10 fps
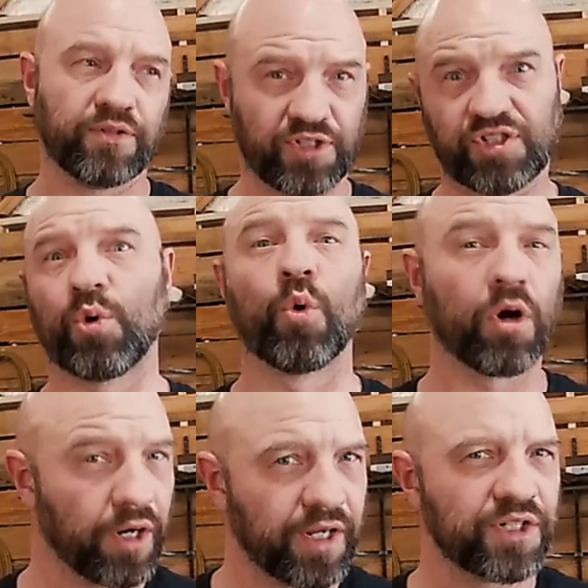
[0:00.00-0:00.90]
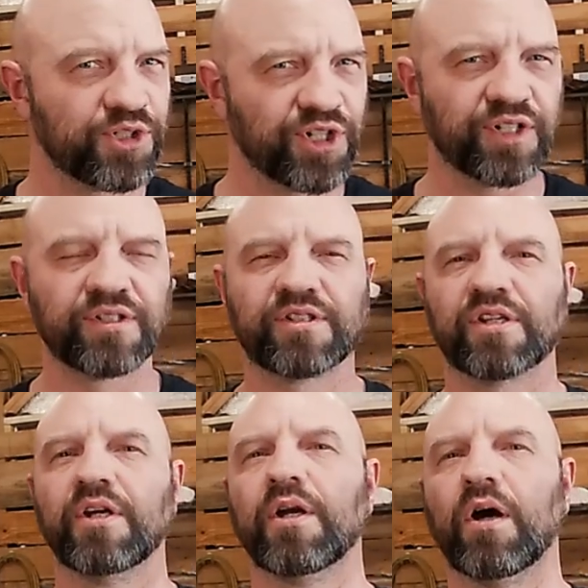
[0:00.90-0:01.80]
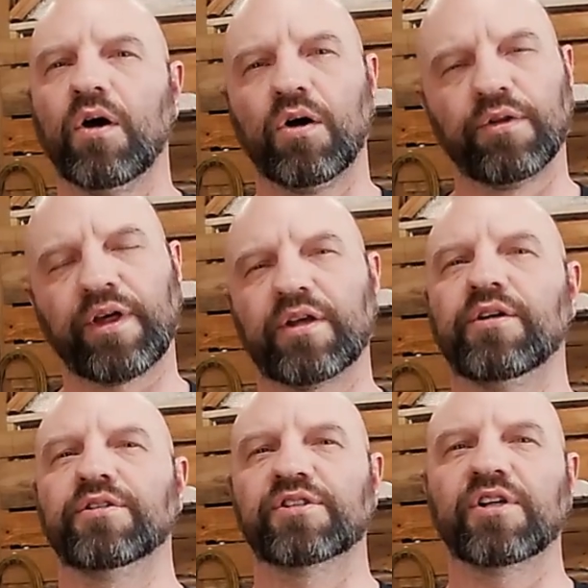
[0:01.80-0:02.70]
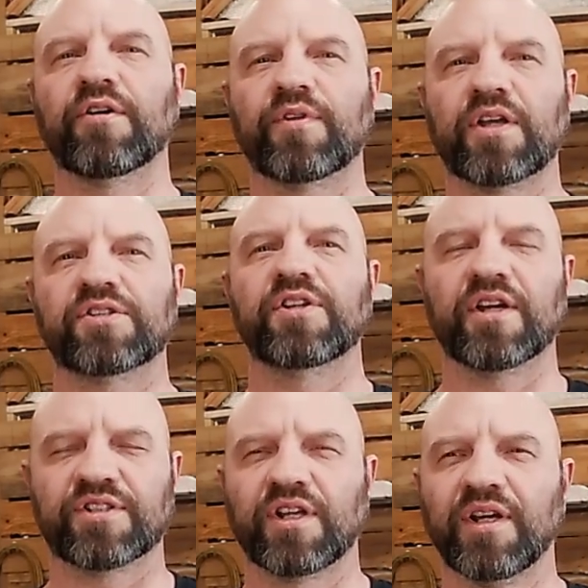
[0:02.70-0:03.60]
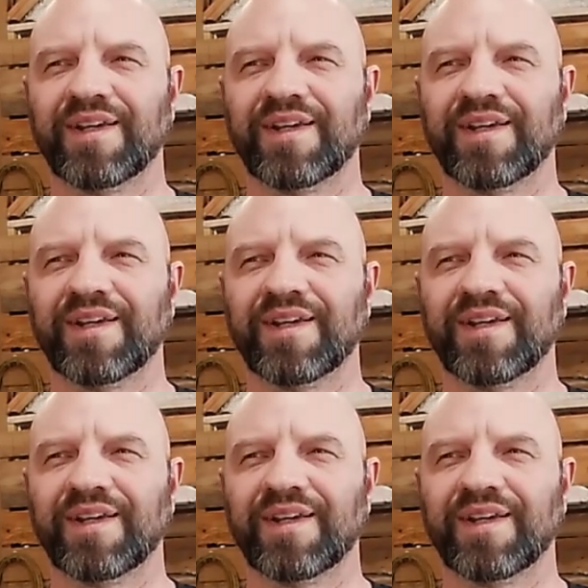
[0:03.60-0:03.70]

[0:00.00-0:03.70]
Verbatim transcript: store engines, all that good stuff. That's next.